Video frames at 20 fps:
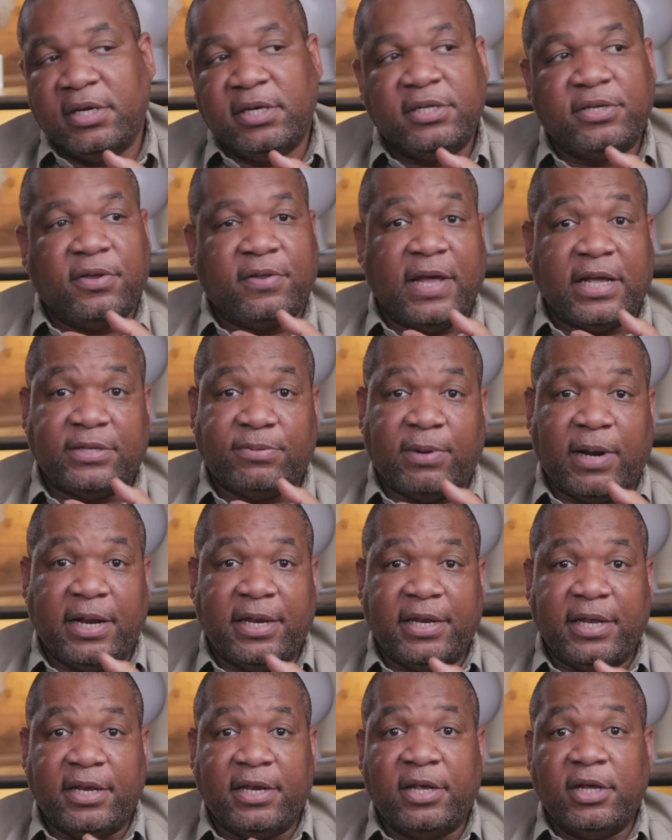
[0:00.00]
So that's what I
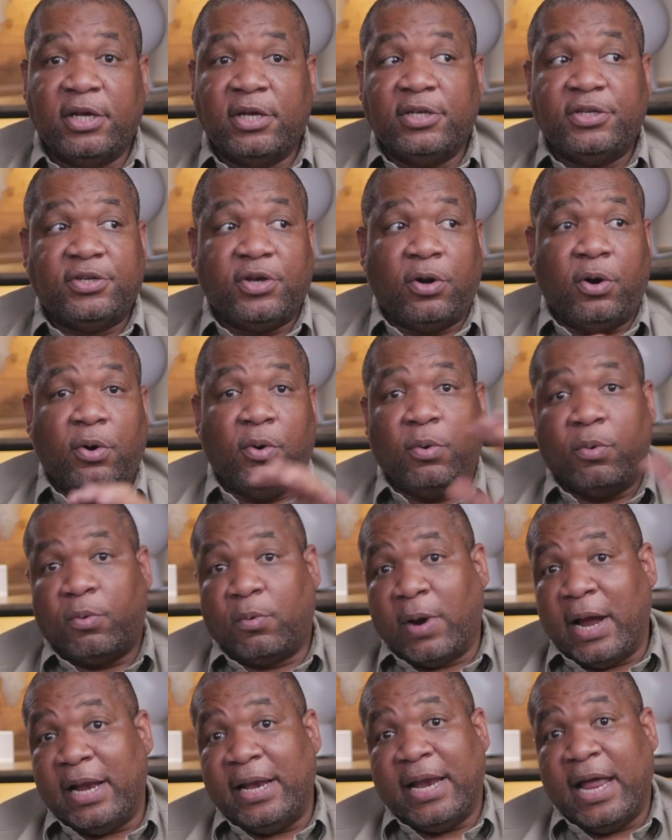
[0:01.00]
did. So
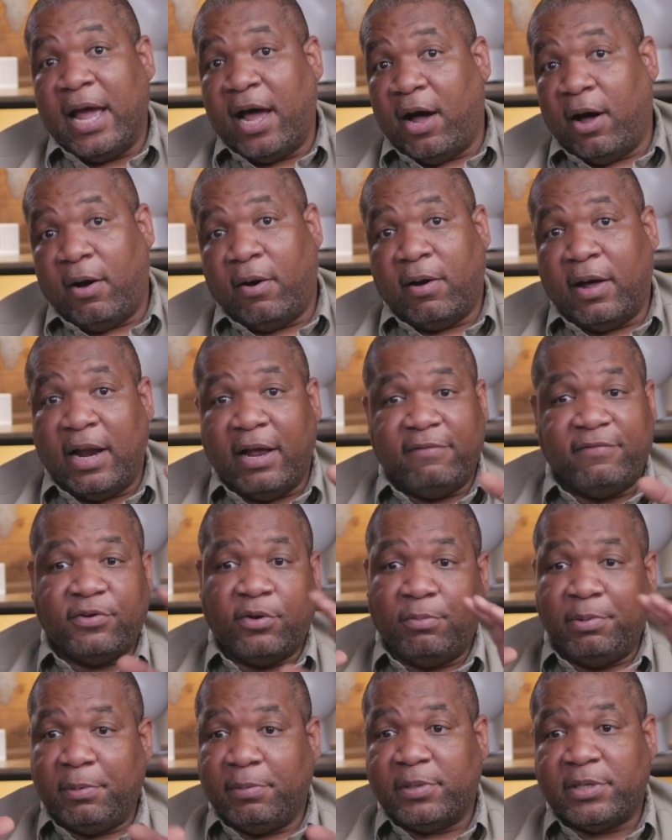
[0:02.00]
right now, and I've
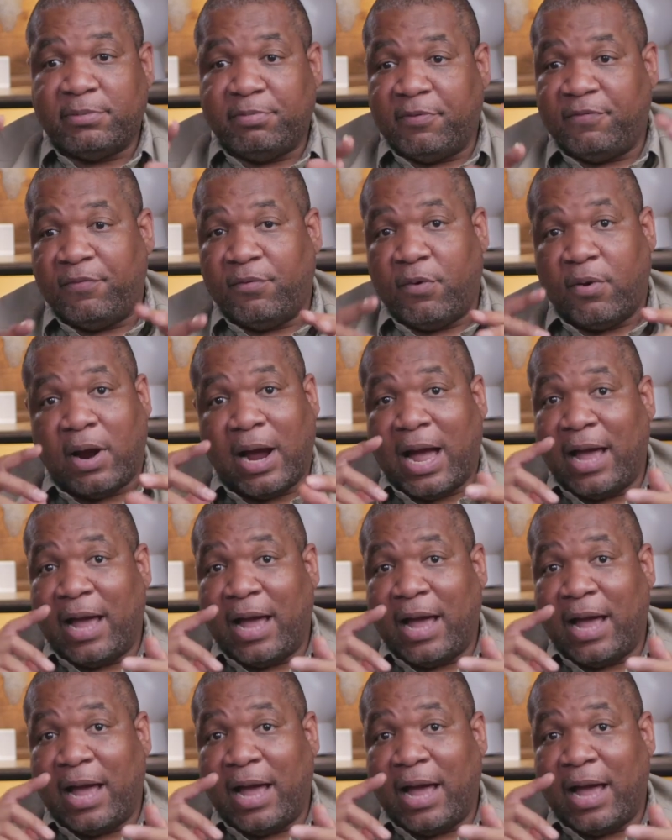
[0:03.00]
told people this before,